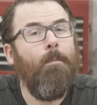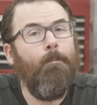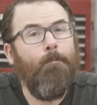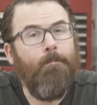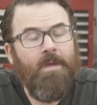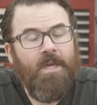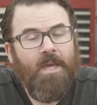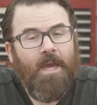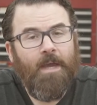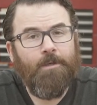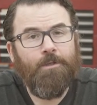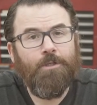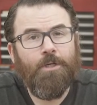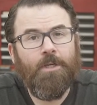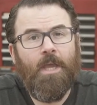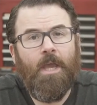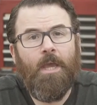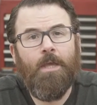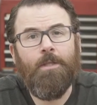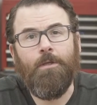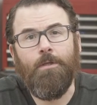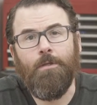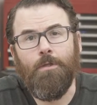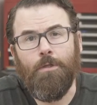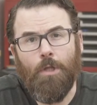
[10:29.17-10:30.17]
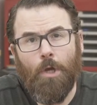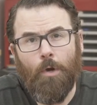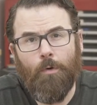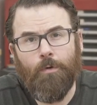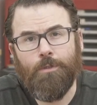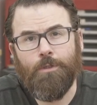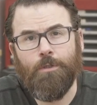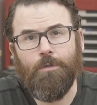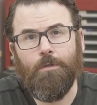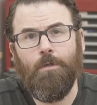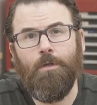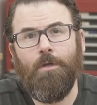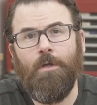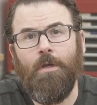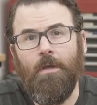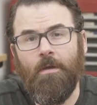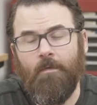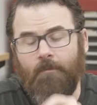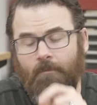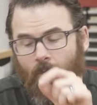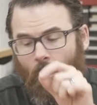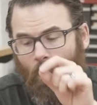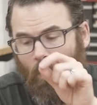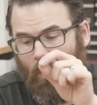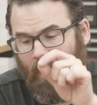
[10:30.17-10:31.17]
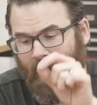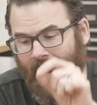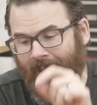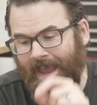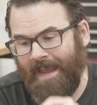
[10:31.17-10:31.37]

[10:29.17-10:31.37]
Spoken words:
Be educated, know what you're looking for,